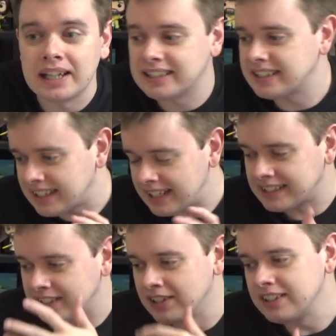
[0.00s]
It's
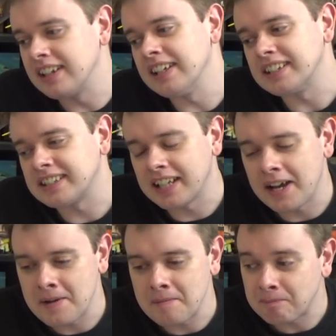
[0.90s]
it's good that
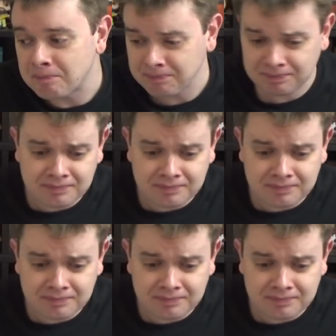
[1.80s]
um,